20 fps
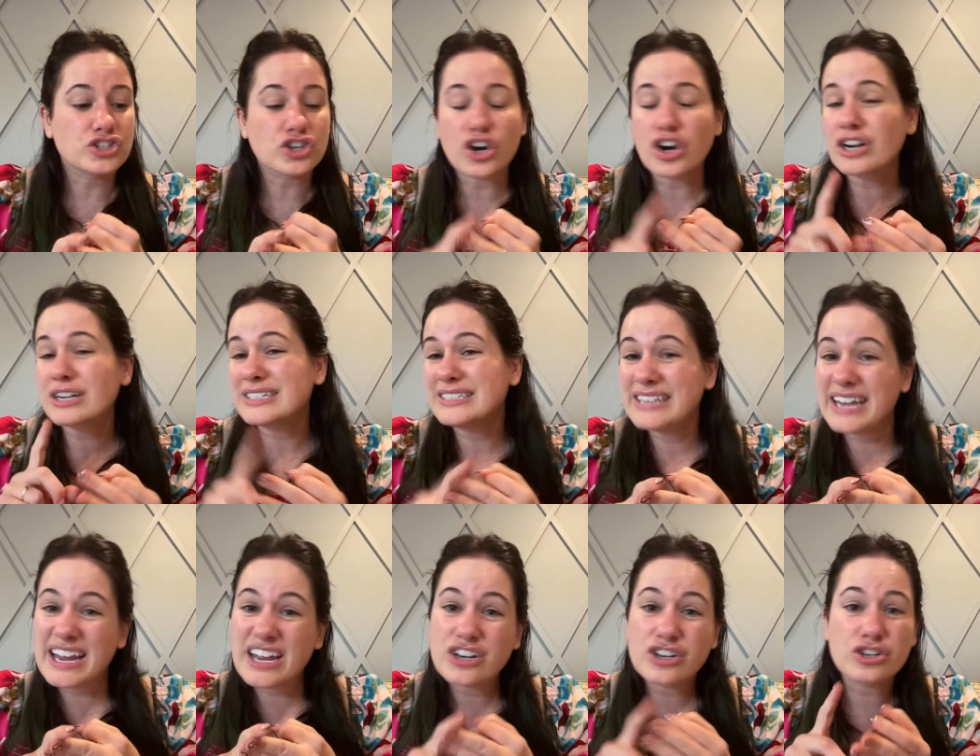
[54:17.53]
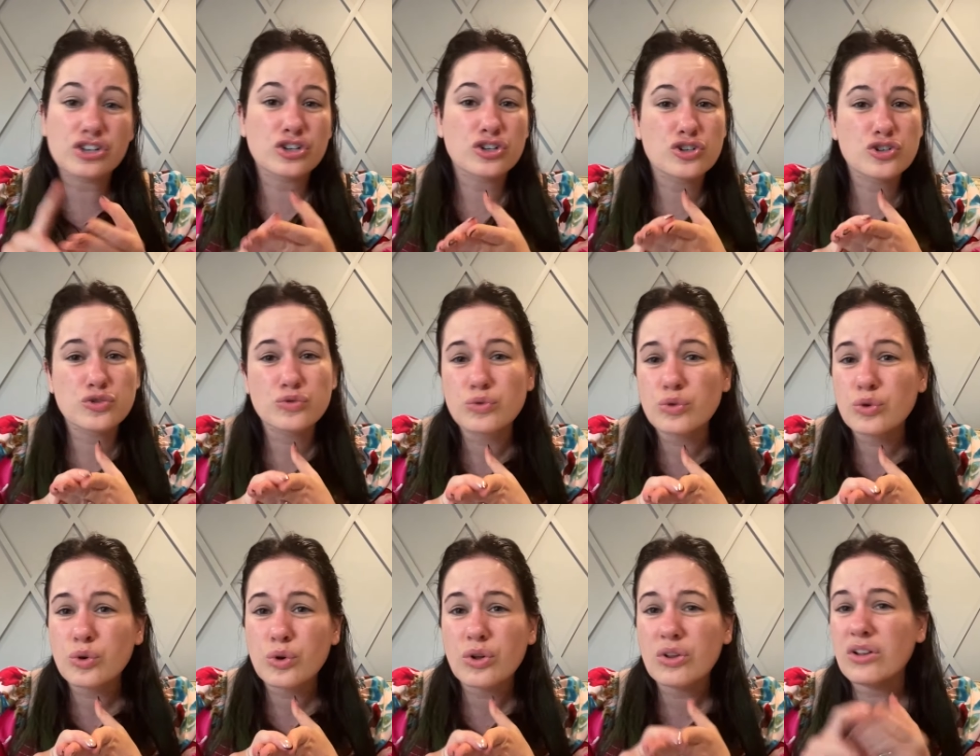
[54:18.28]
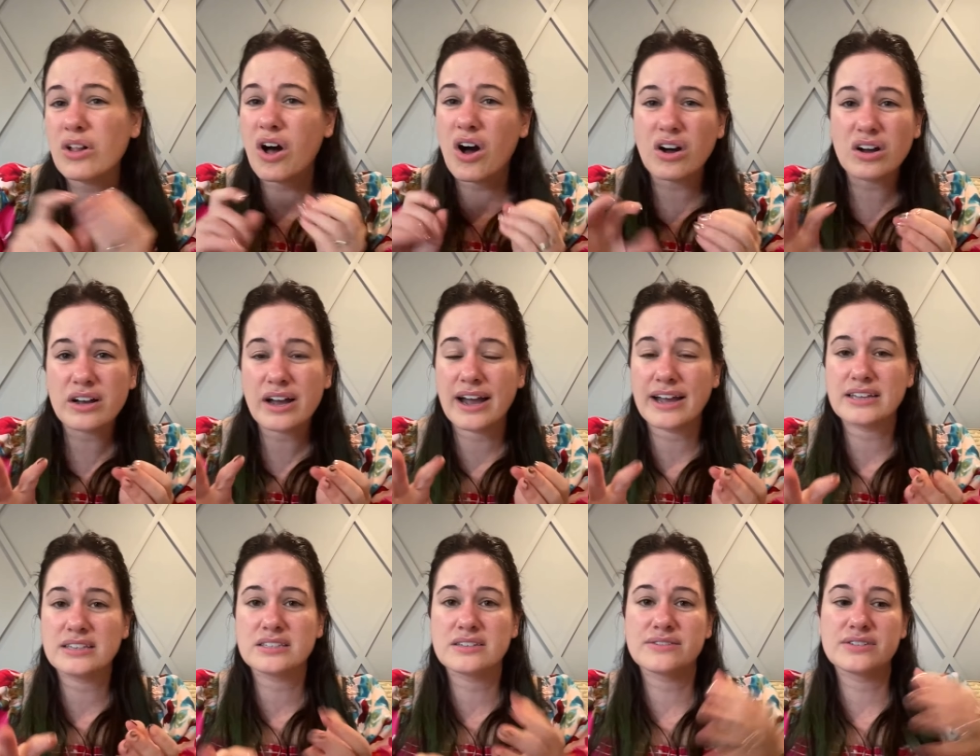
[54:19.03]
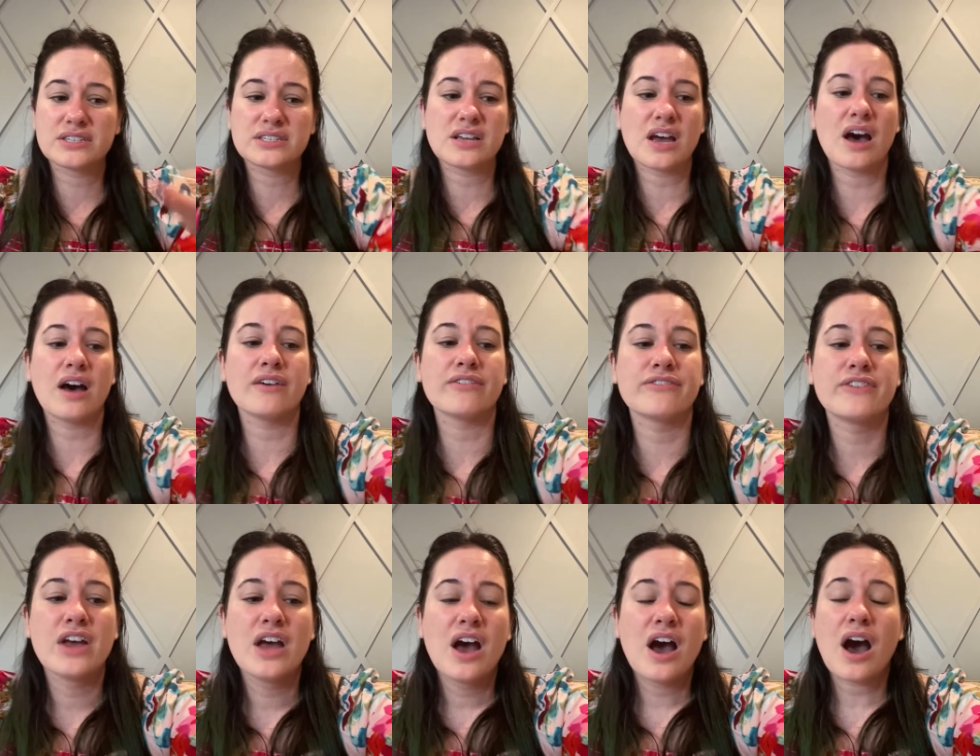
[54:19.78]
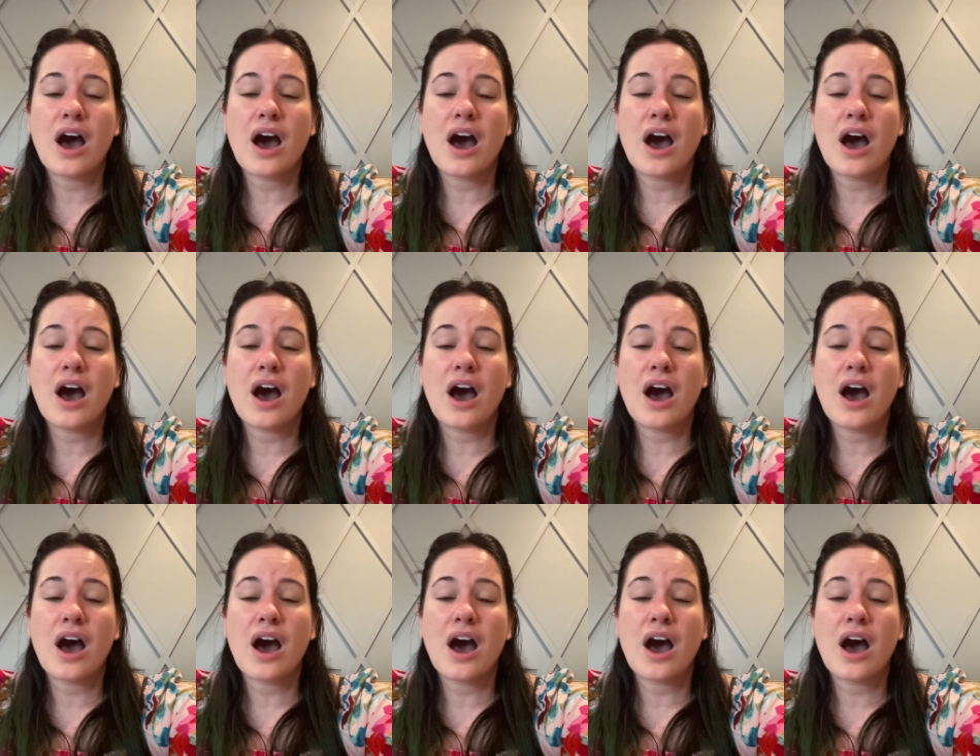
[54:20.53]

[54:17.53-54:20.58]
dirt, dander, drool, all kinds of stuff.